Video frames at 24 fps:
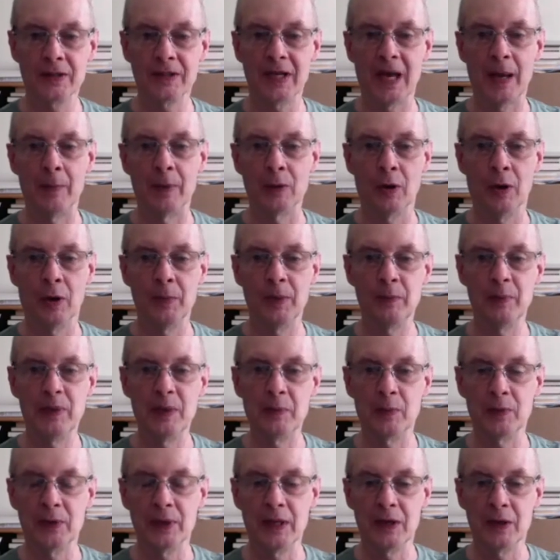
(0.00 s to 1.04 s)
time ago. I mean,
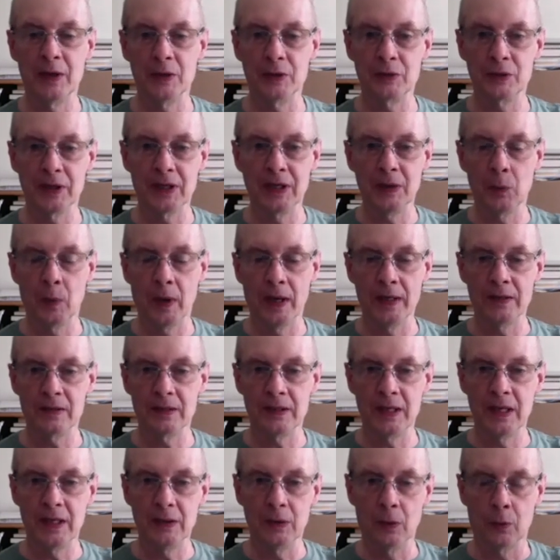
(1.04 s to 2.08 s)
people that are drinking wine
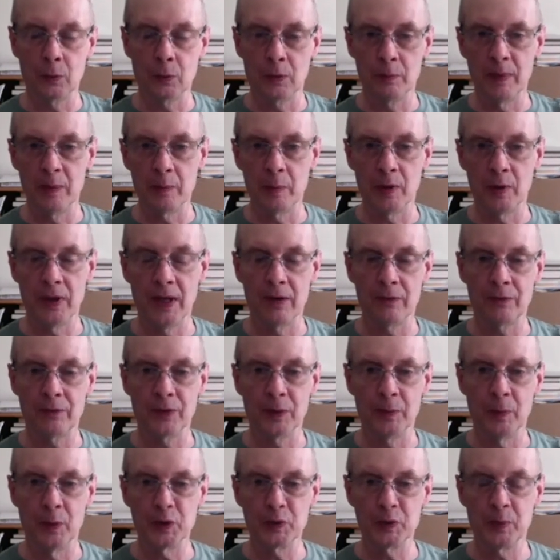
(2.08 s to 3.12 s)
today don't remember that for
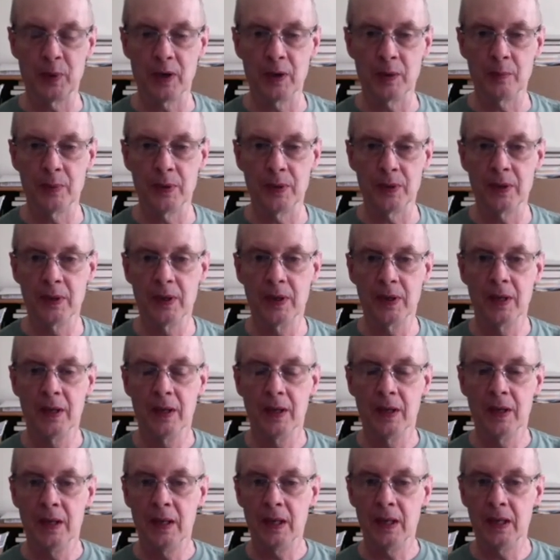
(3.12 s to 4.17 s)
the most part. But
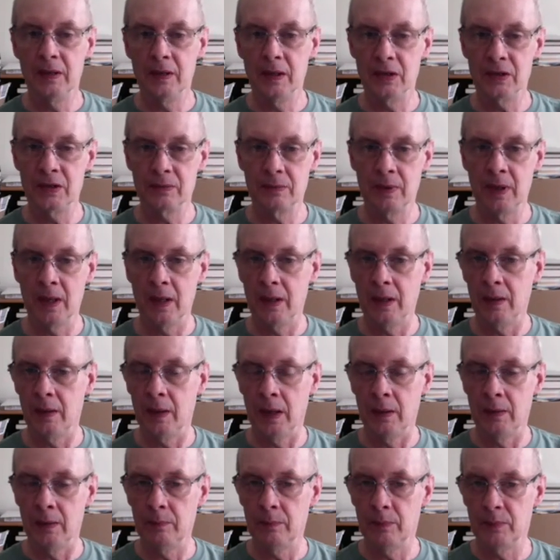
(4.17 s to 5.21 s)
it is,
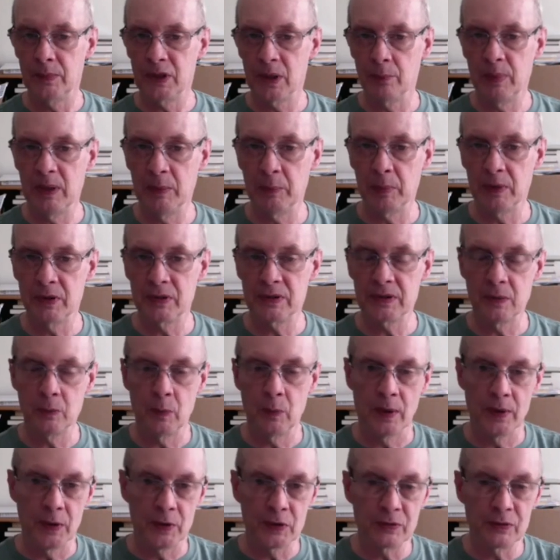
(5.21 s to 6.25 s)
and some people have said,
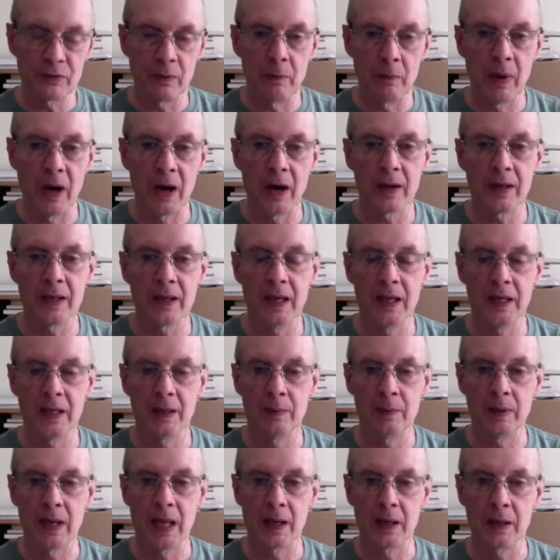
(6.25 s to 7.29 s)
well, it's from Marche,
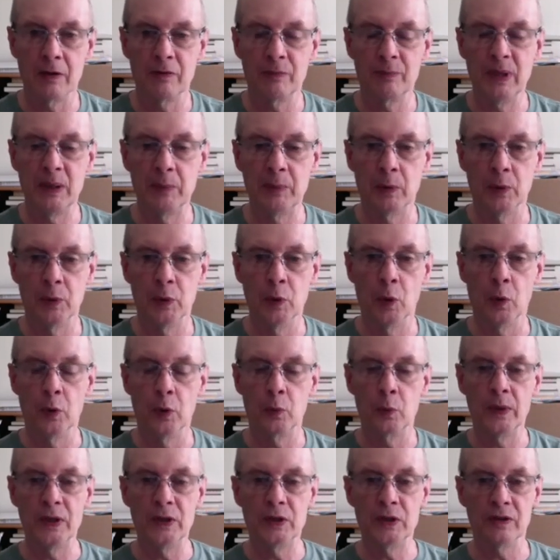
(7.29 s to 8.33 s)
and not enough people know the
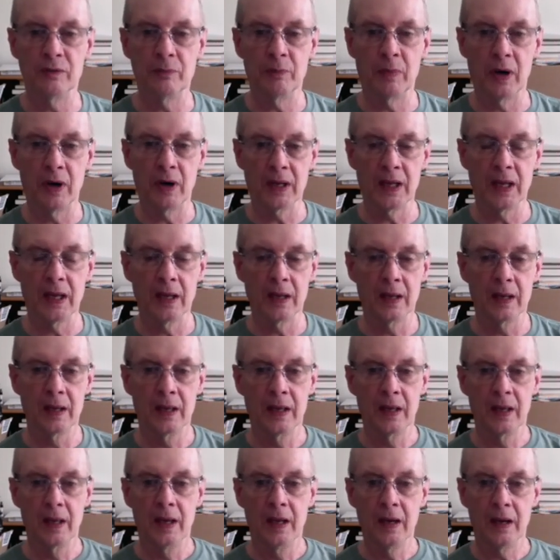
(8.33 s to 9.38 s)
region of Marche.
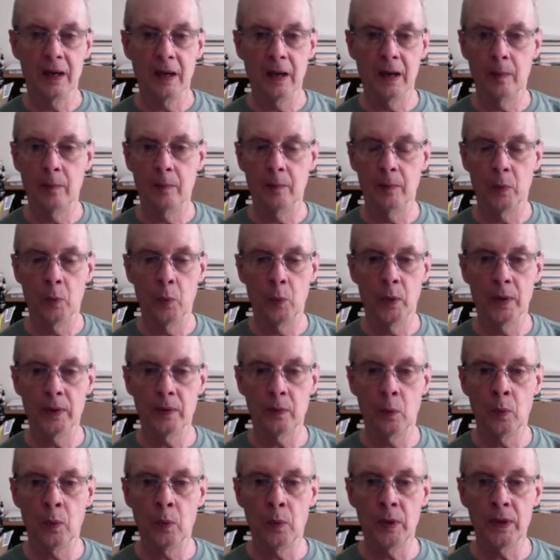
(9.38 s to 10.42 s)

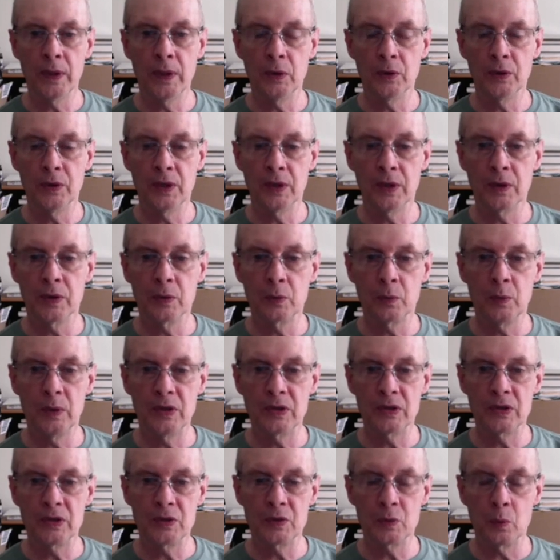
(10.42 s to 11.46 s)
What do you think of the
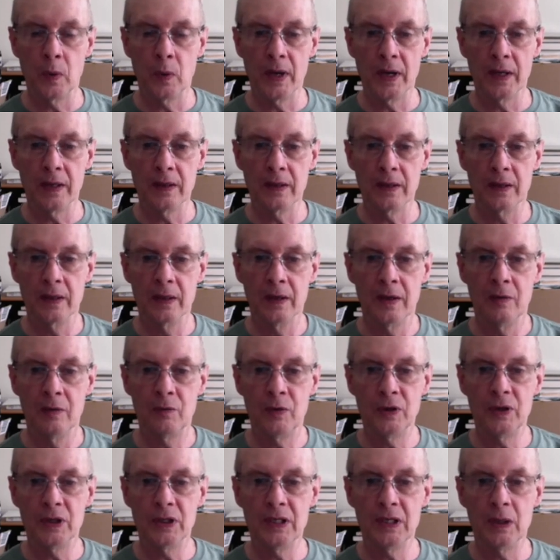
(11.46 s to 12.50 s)
reasons why
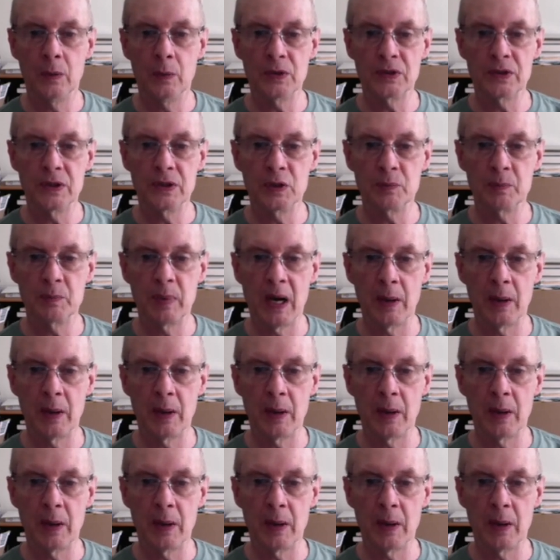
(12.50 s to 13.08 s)
Verdicchio is as